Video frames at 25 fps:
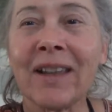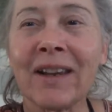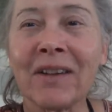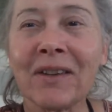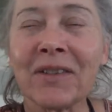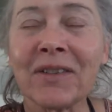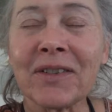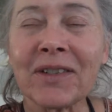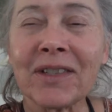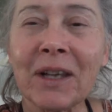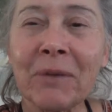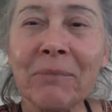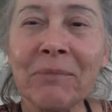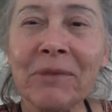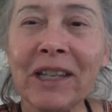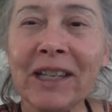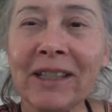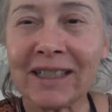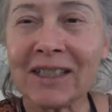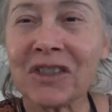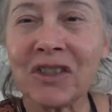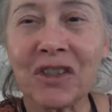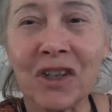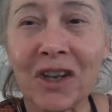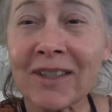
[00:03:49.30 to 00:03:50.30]

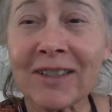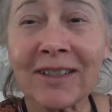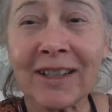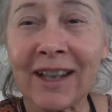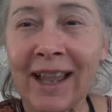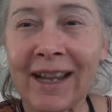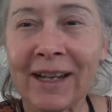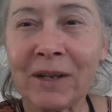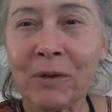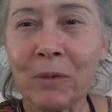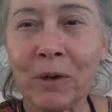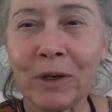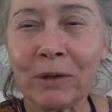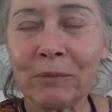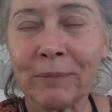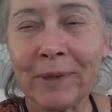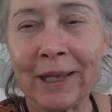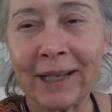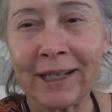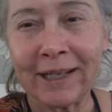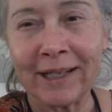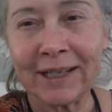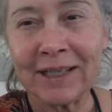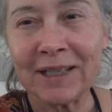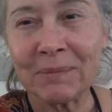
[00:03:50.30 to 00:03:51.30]
something just like what
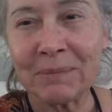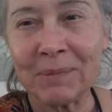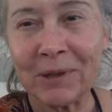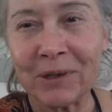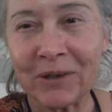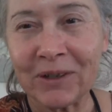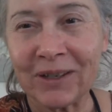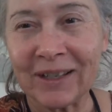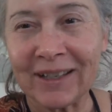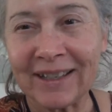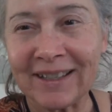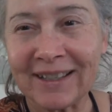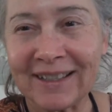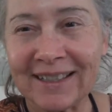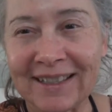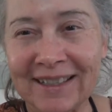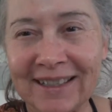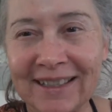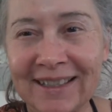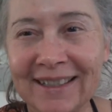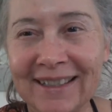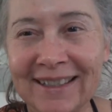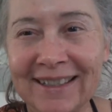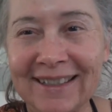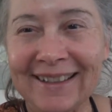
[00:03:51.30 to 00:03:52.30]
men
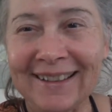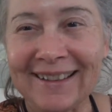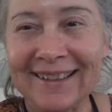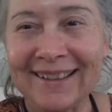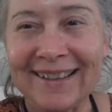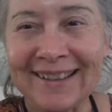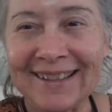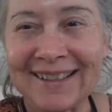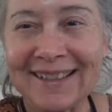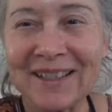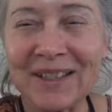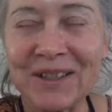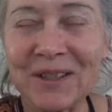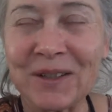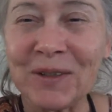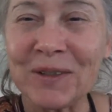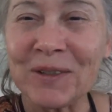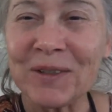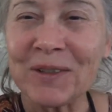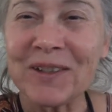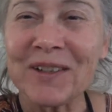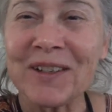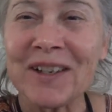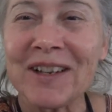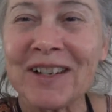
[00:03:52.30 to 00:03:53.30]
experience. So
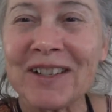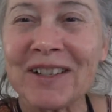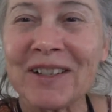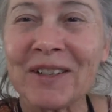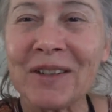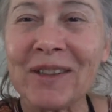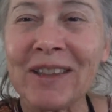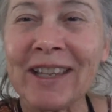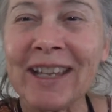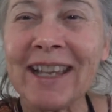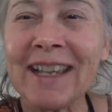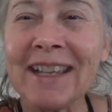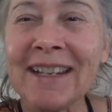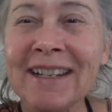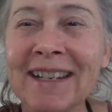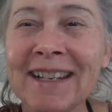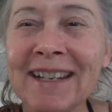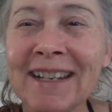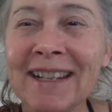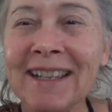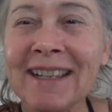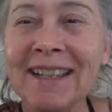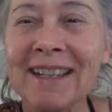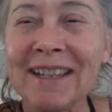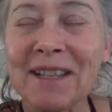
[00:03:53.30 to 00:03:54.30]

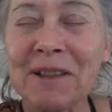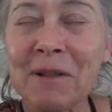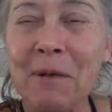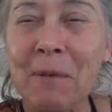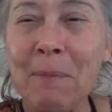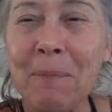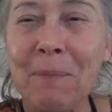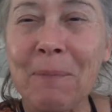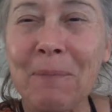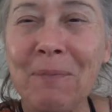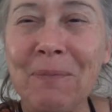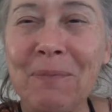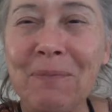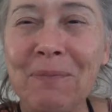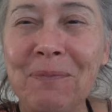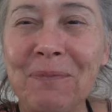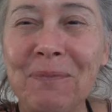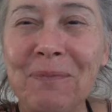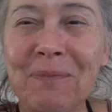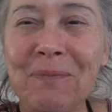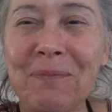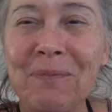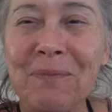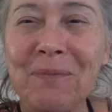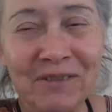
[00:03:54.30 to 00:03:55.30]
then,
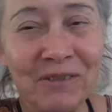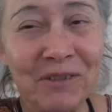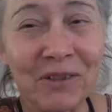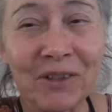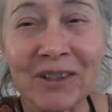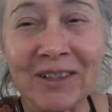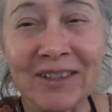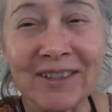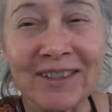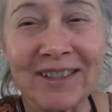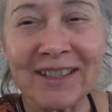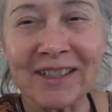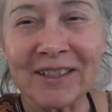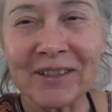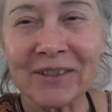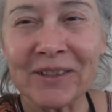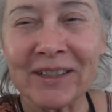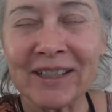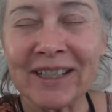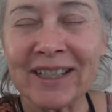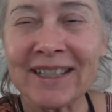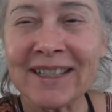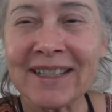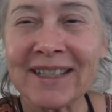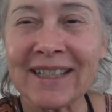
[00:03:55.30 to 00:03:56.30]
after
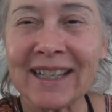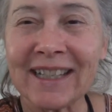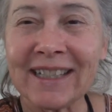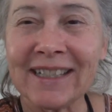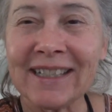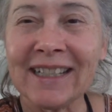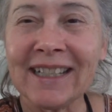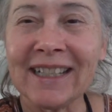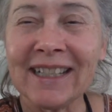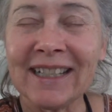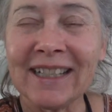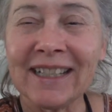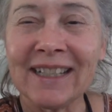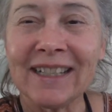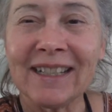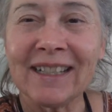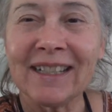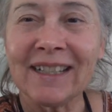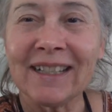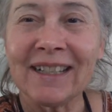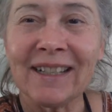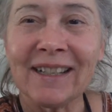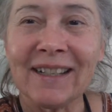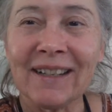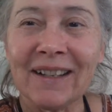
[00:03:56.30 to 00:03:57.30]
considering, he said,
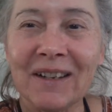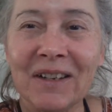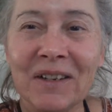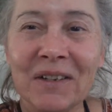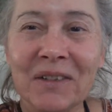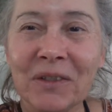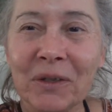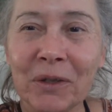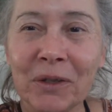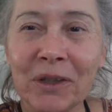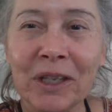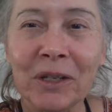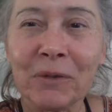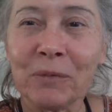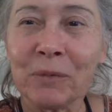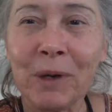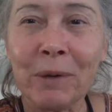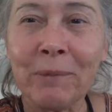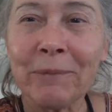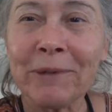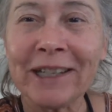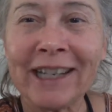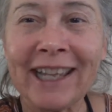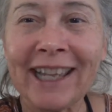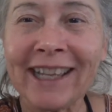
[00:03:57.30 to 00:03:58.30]
so then
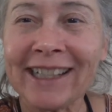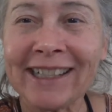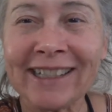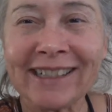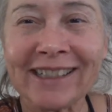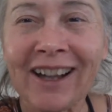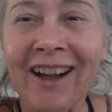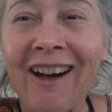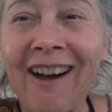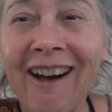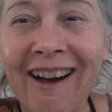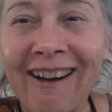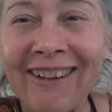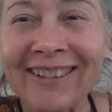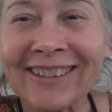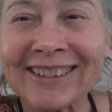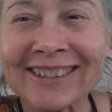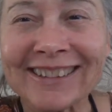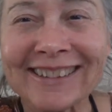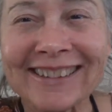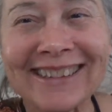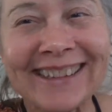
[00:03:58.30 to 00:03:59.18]
women get it all.